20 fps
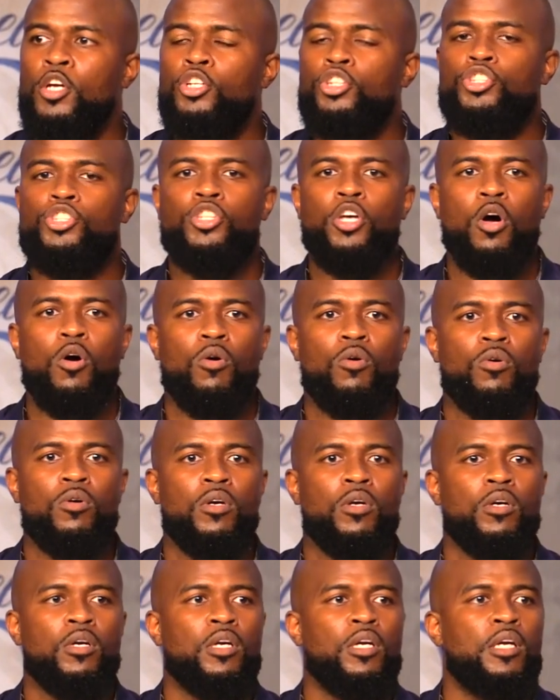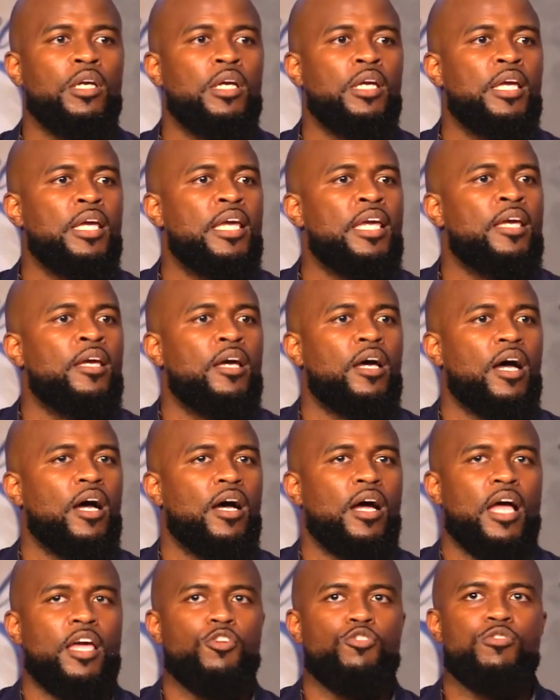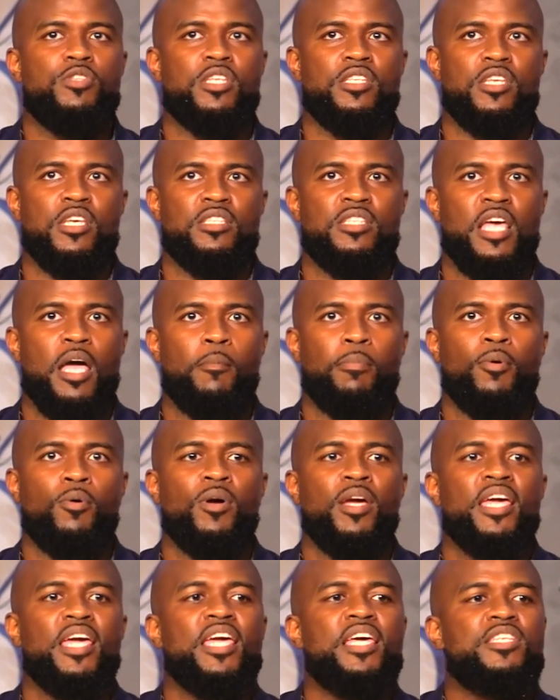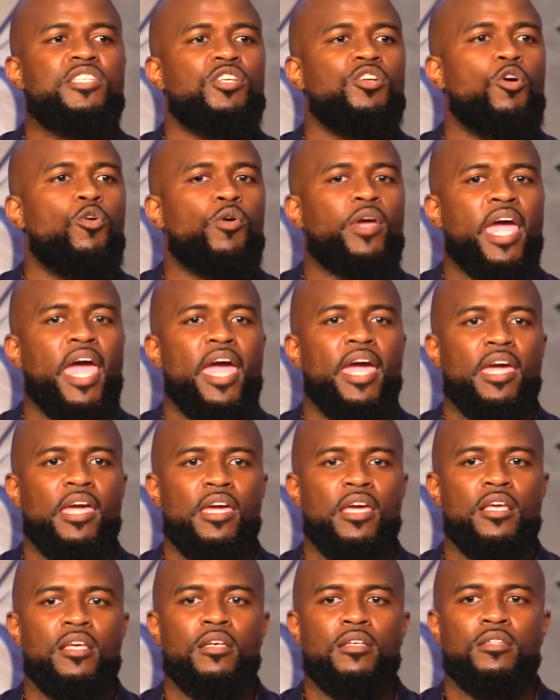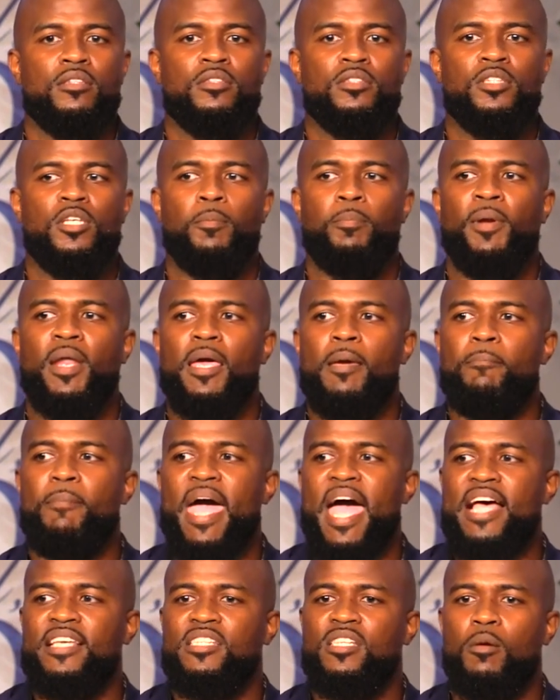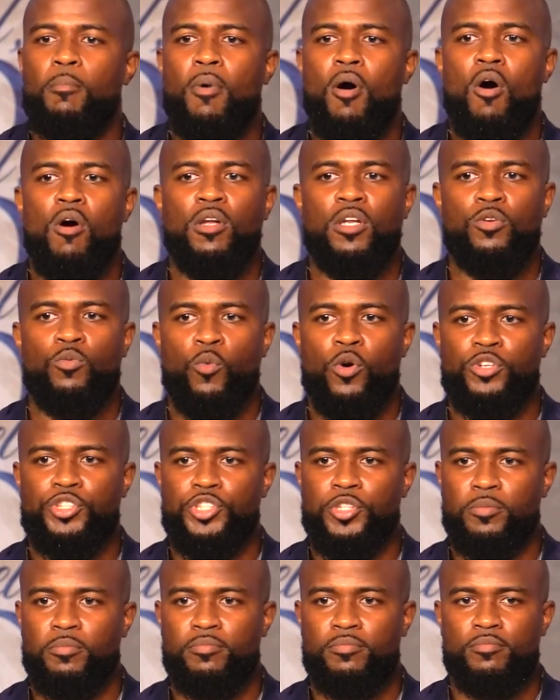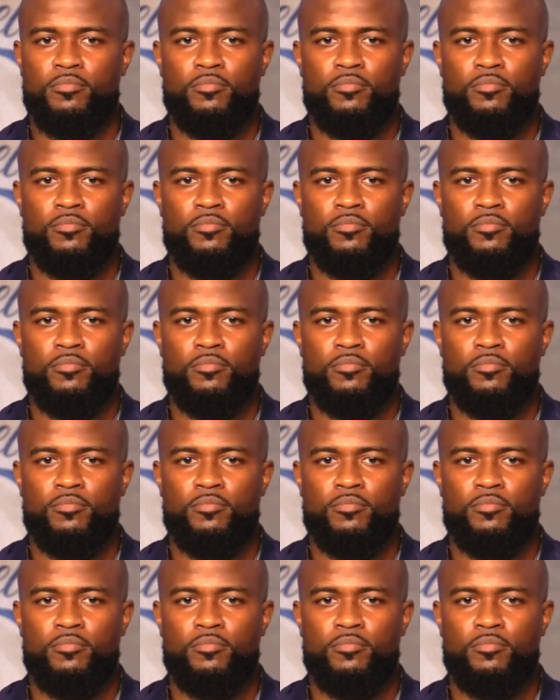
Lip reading: So, I use this example. Is it okay to play basketball in worship?